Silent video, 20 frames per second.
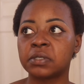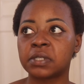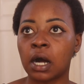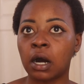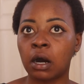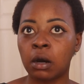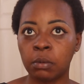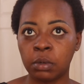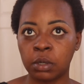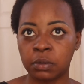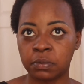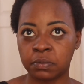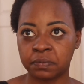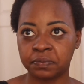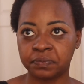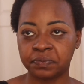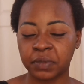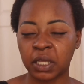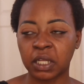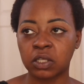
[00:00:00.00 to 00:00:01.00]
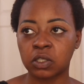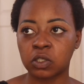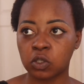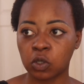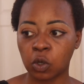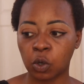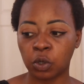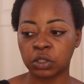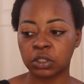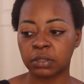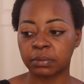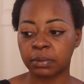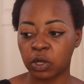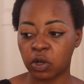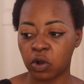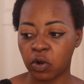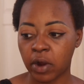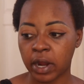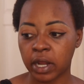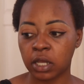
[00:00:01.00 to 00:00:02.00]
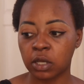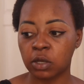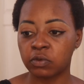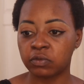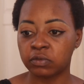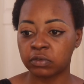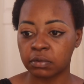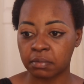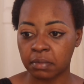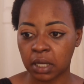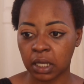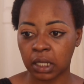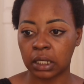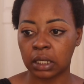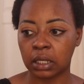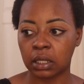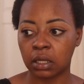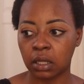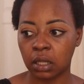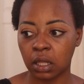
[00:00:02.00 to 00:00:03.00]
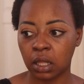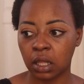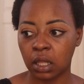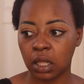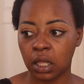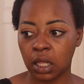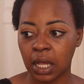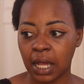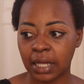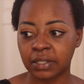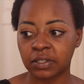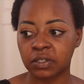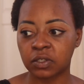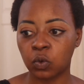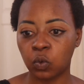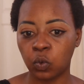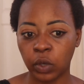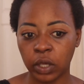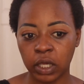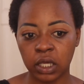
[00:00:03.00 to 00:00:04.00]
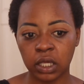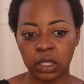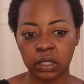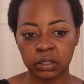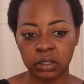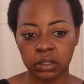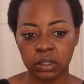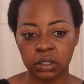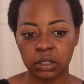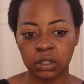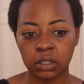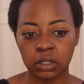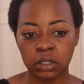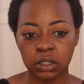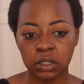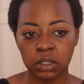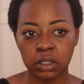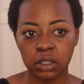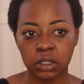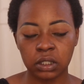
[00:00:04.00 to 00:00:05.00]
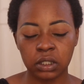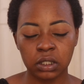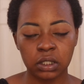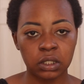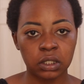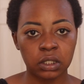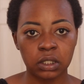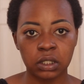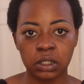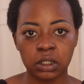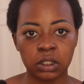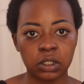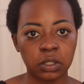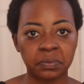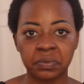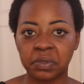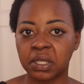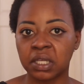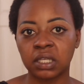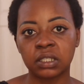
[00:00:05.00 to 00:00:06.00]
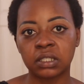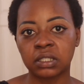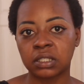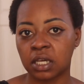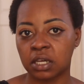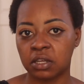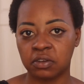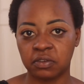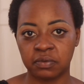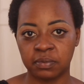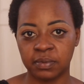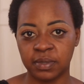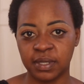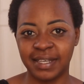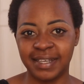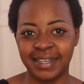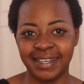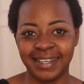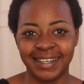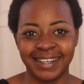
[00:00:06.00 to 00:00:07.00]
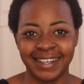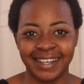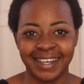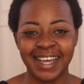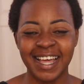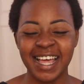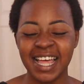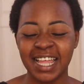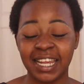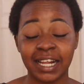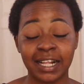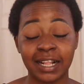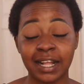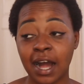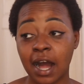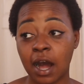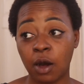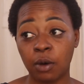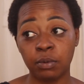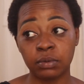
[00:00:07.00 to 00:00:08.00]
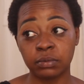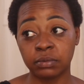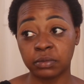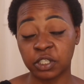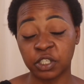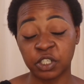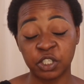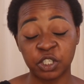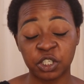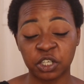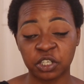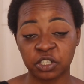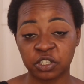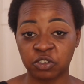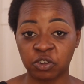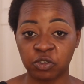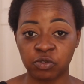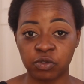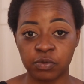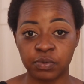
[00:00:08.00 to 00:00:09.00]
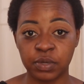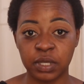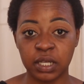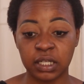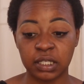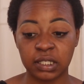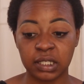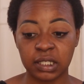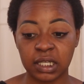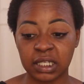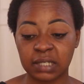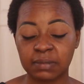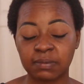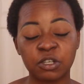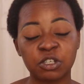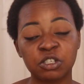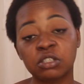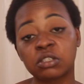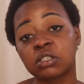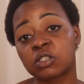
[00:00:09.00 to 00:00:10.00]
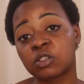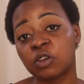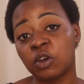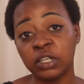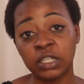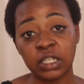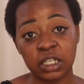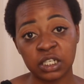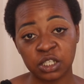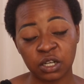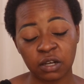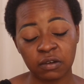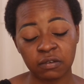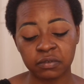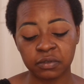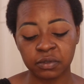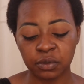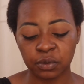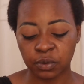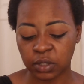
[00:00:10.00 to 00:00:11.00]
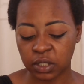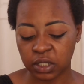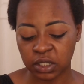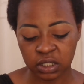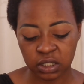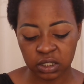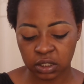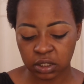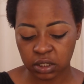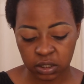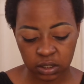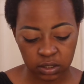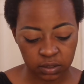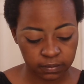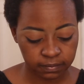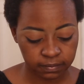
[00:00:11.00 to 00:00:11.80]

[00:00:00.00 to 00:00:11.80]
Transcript: album and songs about crying over men has awakened something inside of me. Like that album is just on repeat, especially the song Deja Vu. It's